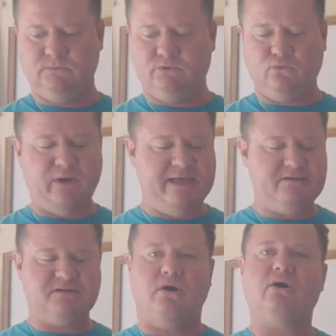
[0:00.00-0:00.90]
the way
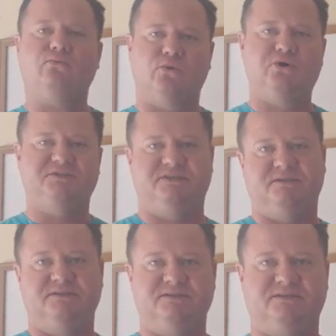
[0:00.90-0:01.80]
that the heart works
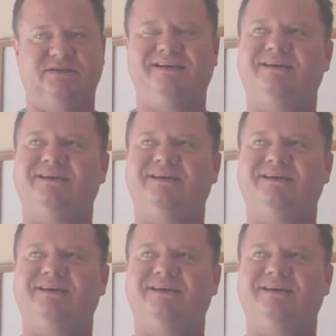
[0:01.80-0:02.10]
is